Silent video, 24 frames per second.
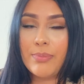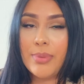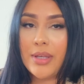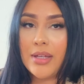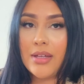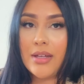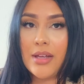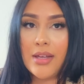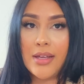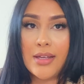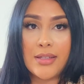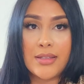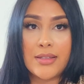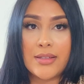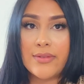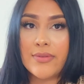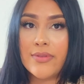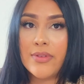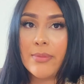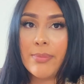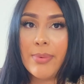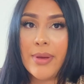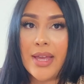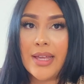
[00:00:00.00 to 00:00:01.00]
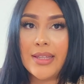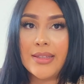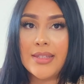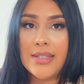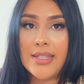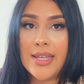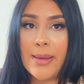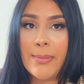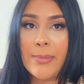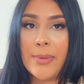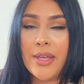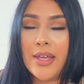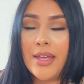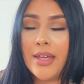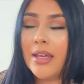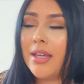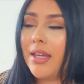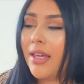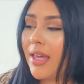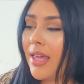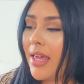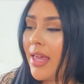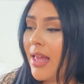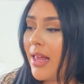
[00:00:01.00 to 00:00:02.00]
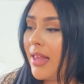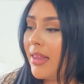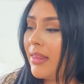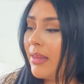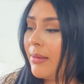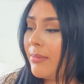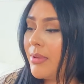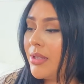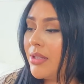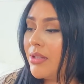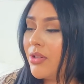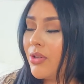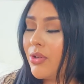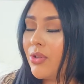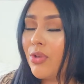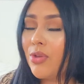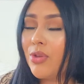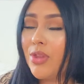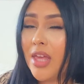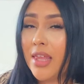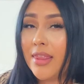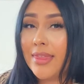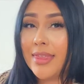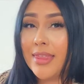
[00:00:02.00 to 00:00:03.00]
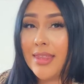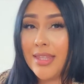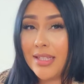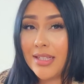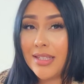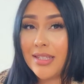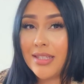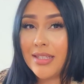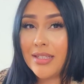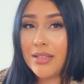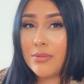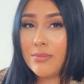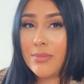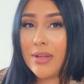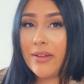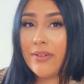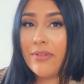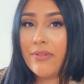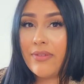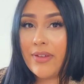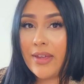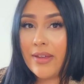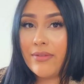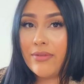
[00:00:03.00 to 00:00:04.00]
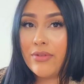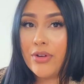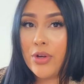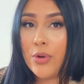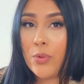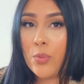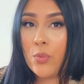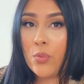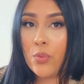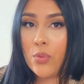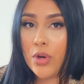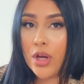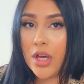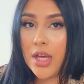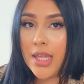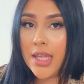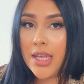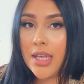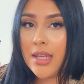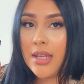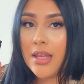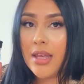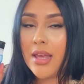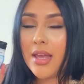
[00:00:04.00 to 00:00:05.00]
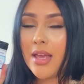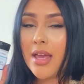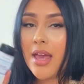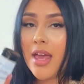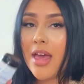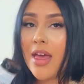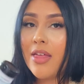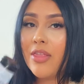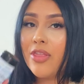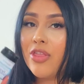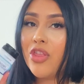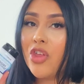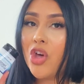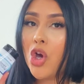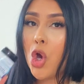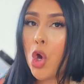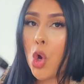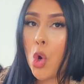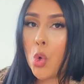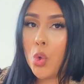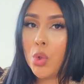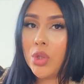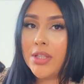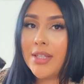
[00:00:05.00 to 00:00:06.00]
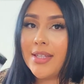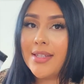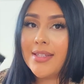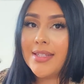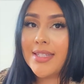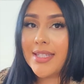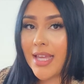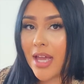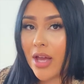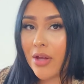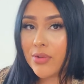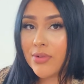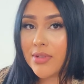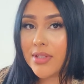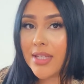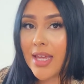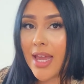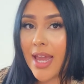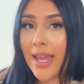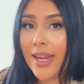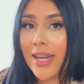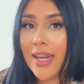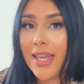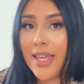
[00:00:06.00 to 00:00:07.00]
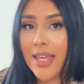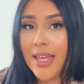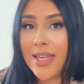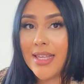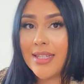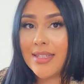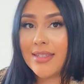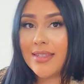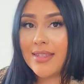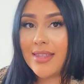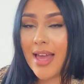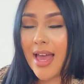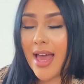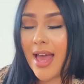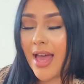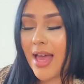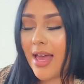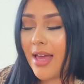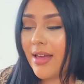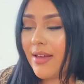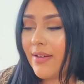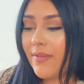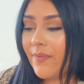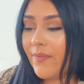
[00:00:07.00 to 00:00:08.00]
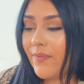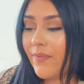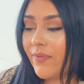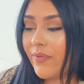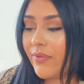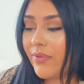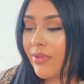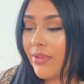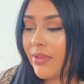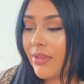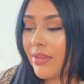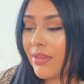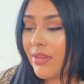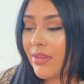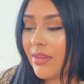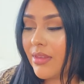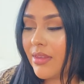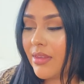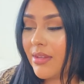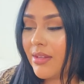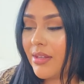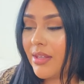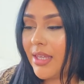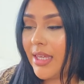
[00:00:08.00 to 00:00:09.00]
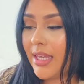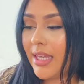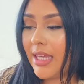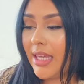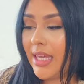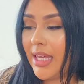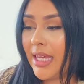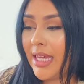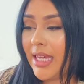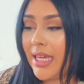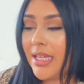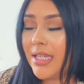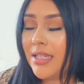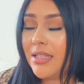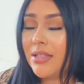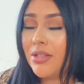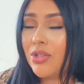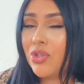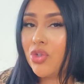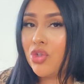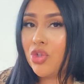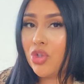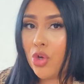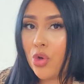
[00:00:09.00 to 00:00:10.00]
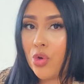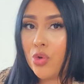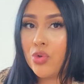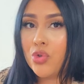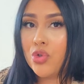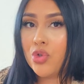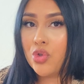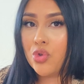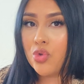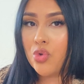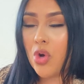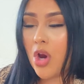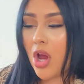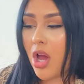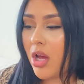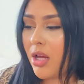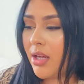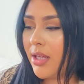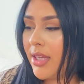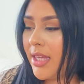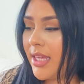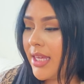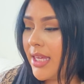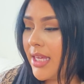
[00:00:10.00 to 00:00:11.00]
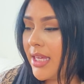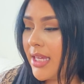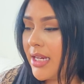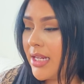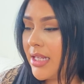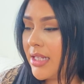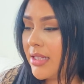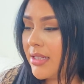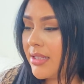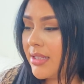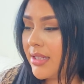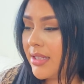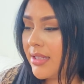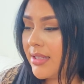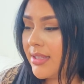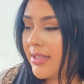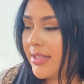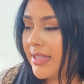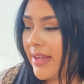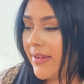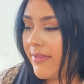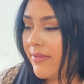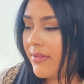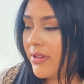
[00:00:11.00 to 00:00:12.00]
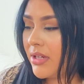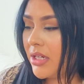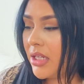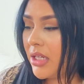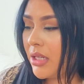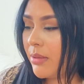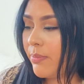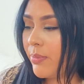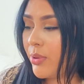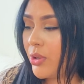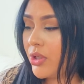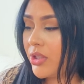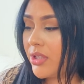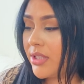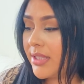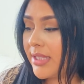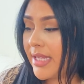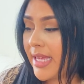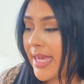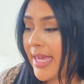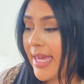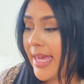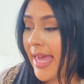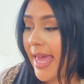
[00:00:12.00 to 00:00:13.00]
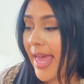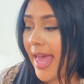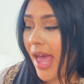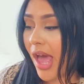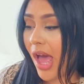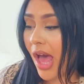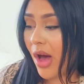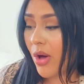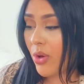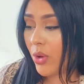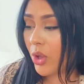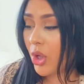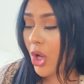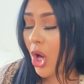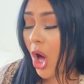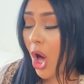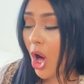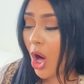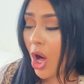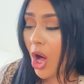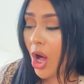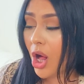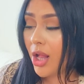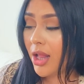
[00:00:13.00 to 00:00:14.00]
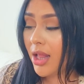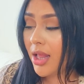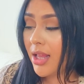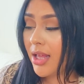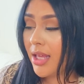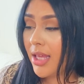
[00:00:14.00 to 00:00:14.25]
because of the pandemic and let me tell you that this is my favorite one. The only downside is that it is so strong. It is a 70% alcohol